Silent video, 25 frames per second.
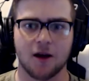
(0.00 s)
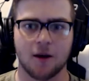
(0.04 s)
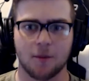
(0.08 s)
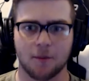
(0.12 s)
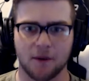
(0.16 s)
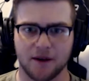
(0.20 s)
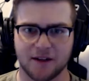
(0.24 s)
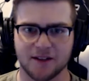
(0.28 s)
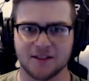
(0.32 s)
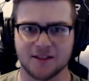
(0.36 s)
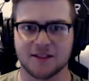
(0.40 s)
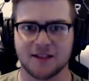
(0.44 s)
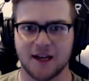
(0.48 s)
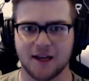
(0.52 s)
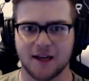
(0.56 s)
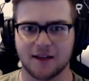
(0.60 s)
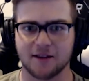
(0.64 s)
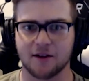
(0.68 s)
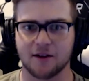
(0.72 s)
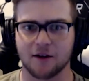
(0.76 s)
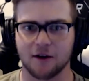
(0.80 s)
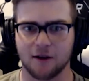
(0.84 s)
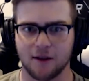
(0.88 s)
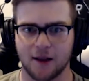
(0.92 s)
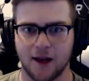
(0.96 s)
but instead
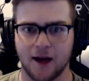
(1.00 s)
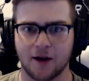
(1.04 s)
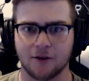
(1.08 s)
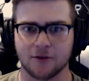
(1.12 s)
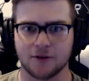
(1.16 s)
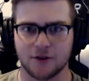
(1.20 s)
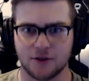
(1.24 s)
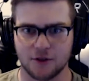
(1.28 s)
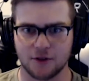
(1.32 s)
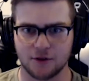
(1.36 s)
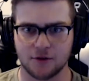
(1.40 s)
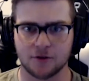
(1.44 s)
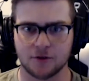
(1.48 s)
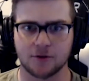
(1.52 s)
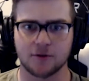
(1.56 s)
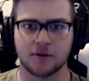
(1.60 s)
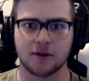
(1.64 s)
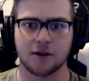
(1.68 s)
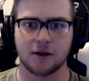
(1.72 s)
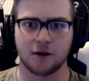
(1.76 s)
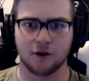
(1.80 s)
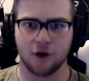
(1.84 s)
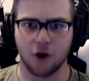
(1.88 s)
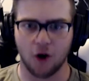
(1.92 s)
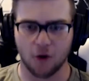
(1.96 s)
they're allowed to
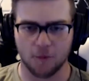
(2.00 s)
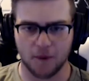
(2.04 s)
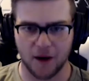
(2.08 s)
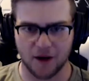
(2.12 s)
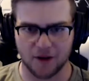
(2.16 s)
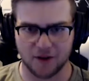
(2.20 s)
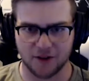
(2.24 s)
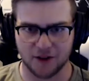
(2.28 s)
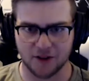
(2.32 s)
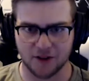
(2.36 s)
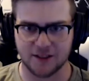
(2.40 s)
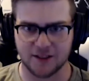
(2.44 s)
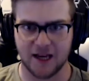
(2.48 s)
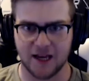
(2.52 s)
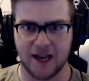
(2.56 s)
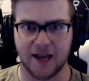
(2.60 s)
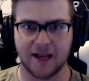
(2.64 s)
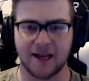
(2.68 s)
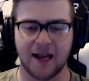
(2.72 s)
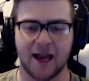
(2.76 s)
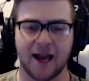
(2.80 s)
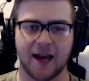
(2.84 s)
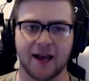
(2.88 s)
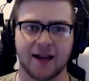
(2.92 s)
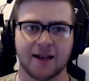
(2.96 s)
go about their day.
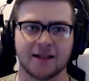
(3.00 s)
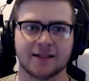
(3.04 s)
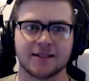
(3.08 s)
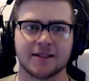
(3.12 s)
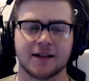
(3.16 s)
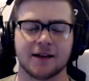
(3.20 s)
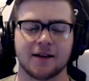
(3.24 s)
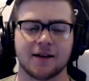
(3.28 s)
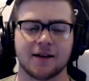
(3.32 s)
And